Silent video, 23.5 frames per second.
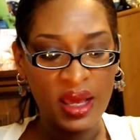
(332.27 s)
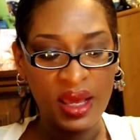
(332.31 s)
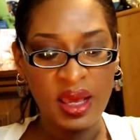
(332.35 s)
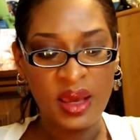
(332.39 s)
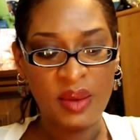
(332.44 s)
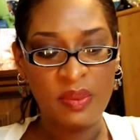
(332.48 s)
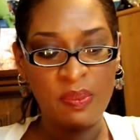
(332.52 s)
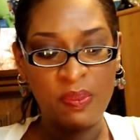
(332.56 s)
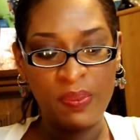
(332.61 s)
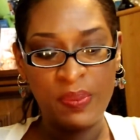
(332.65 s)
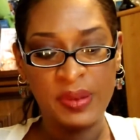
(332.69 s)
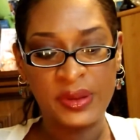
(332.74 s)

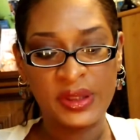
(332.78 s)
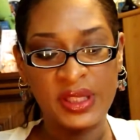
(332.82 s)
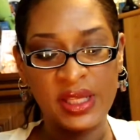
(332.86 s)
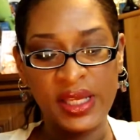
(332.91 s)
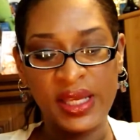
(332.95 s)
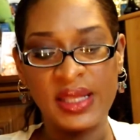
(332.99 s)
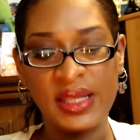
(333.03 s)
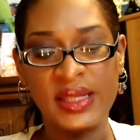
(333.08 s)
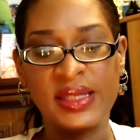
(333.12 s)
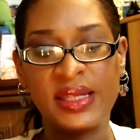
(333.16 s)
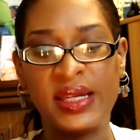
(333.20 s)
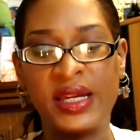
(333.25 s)
It
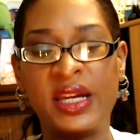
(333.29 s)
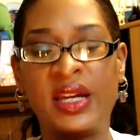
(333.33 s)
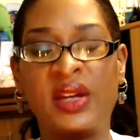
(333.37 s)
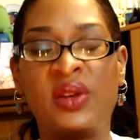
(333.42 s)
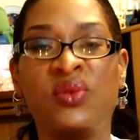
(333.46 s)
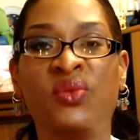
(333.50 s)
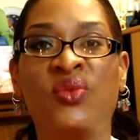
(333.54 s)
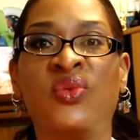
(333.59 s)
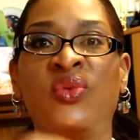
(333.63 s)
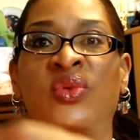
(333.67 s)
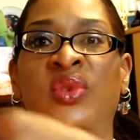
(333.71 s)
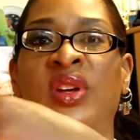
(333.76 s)
blends
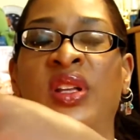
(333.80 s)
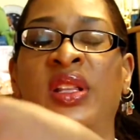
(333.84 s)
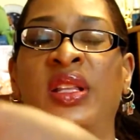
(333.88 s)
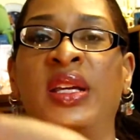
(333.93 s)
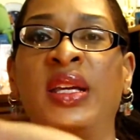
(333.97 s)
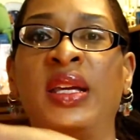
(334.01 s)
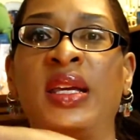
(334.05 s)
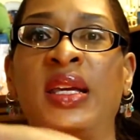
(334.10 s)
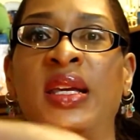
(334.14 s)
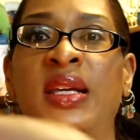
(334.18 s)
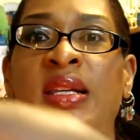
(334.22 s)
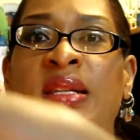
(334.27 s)
in
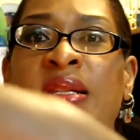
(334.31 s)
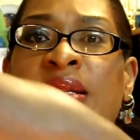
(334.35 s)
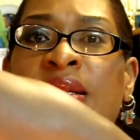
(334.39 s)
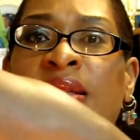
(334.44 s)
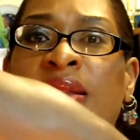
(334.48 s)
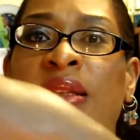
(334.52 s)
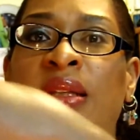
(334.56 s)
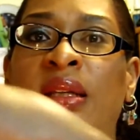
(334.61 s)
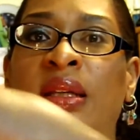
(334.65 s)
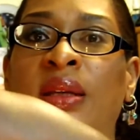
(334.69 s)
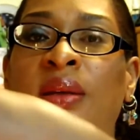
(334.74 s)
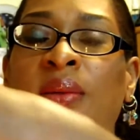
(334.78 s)
really
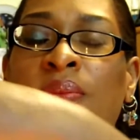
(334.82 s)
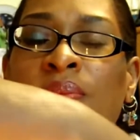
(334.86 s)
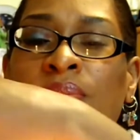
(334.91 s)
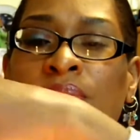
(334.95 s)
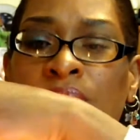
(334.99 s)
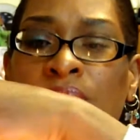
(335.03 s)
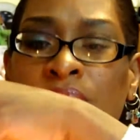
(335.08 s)
easily.